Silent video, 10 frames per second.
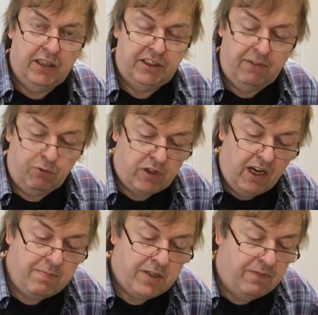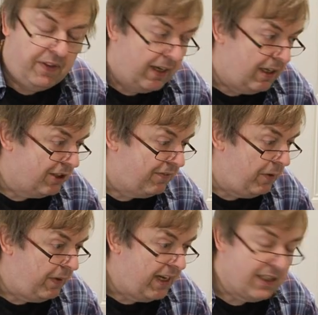several times over the last
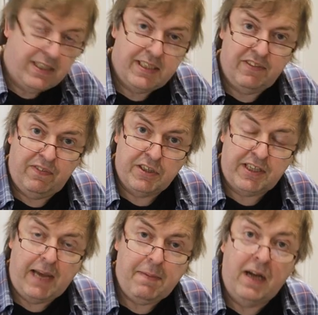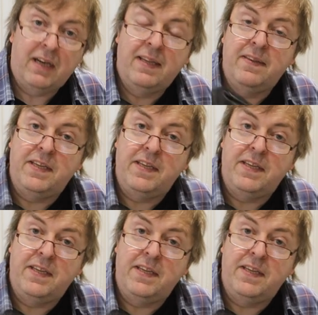few years since it first came out.